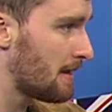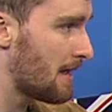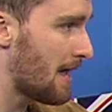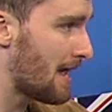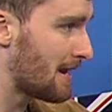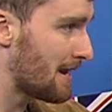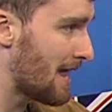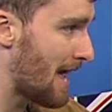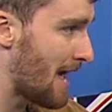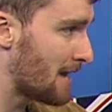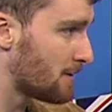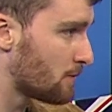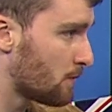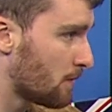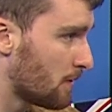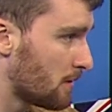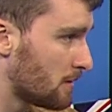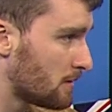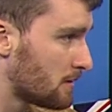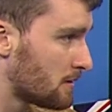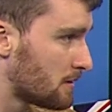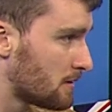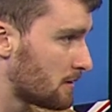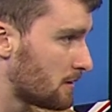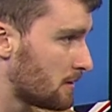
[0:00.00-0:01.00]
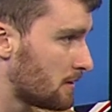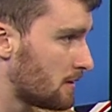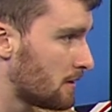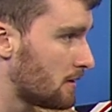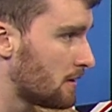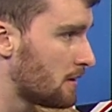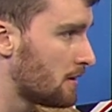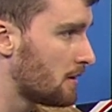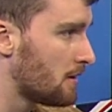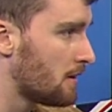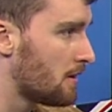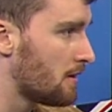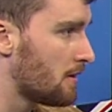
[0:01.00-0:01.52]
and Edward.
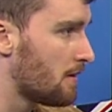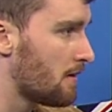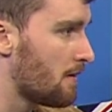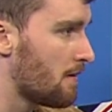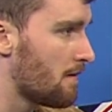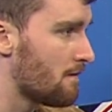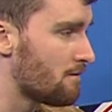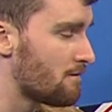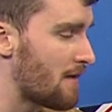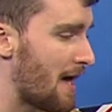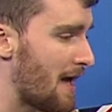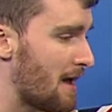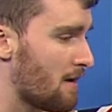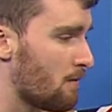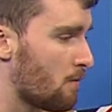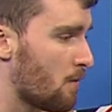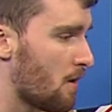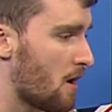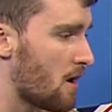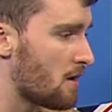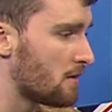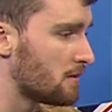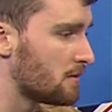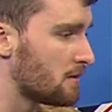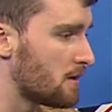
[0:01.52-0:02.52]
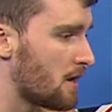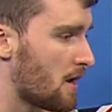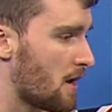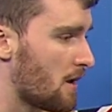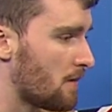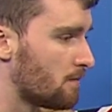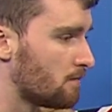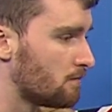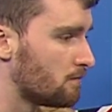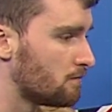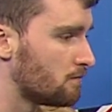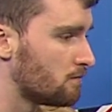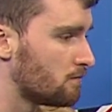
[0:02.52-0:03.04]
They weren't
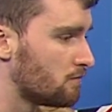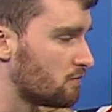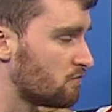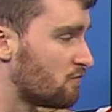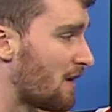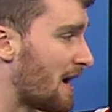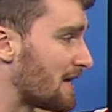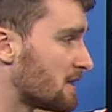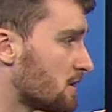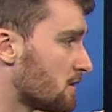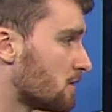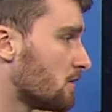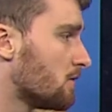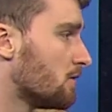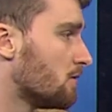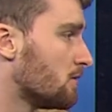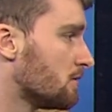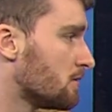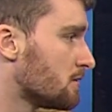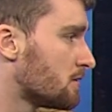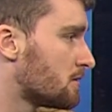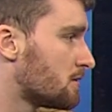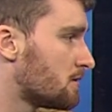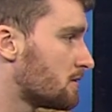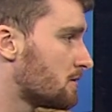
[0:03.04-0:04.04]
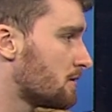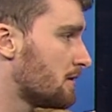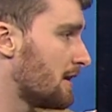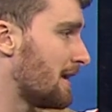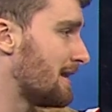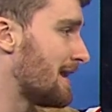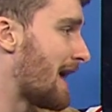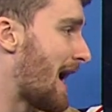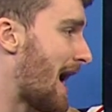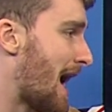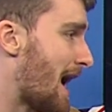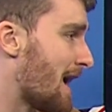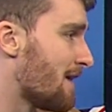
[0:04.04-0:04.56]
radicals in
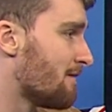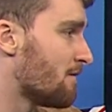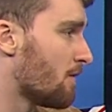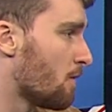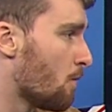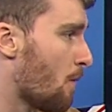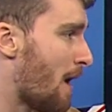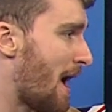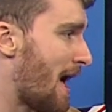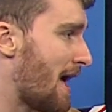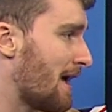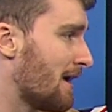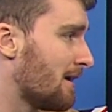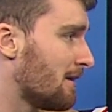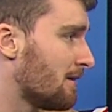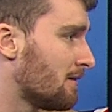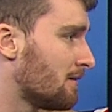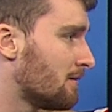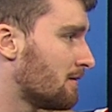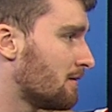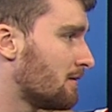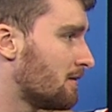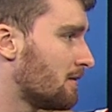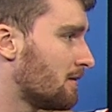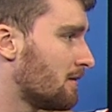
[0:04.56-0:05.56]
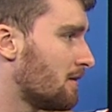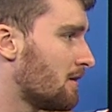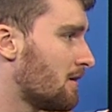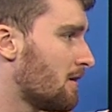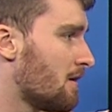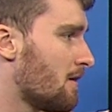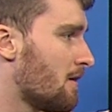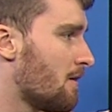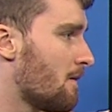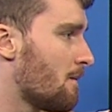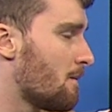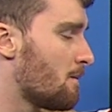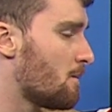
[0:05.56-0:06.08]
either way.
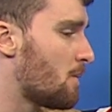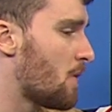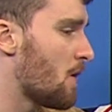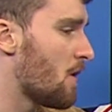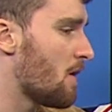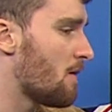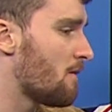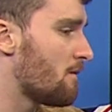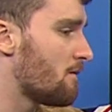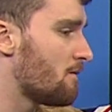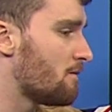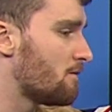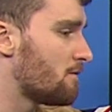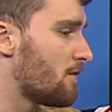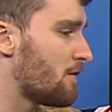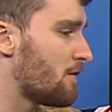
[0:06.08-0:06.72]
But the